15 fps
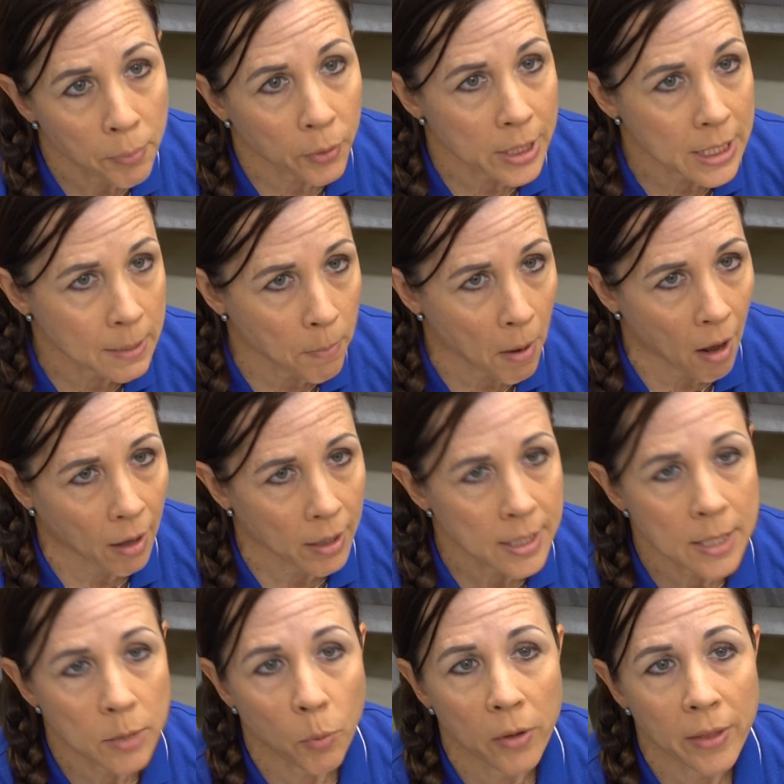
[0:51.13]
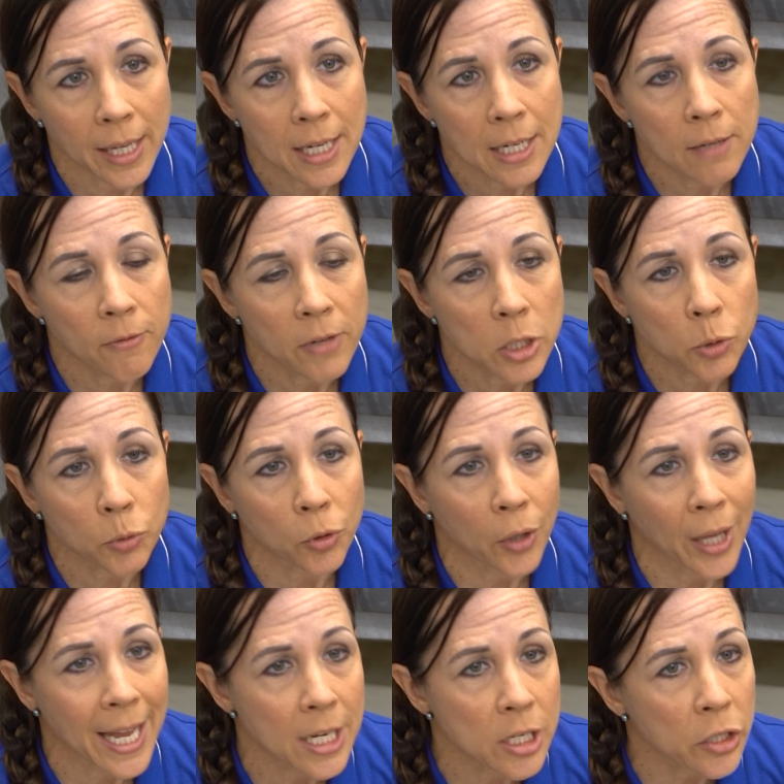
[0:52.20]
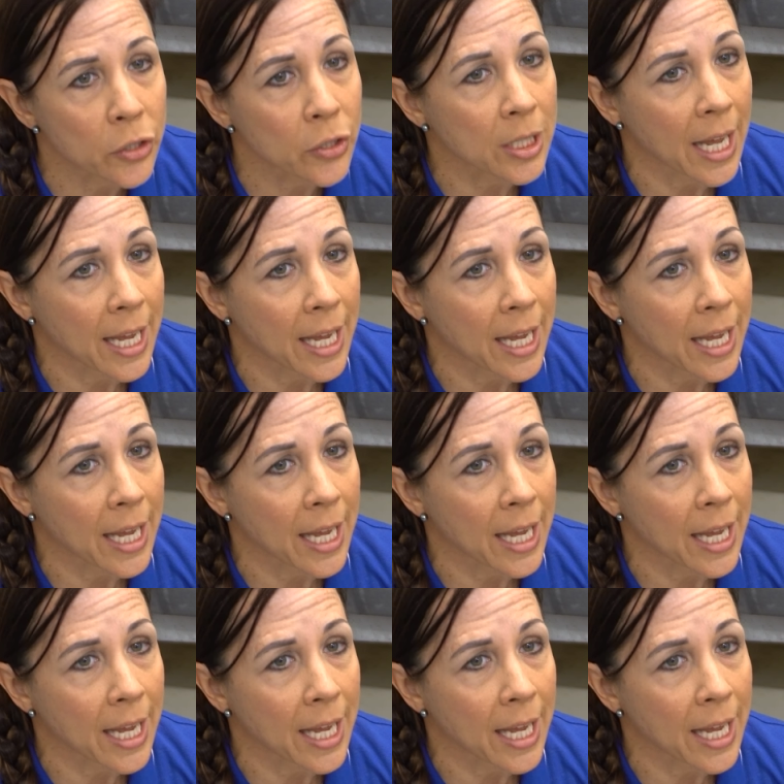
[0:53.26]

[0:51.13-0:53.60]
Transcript: response where the individual enters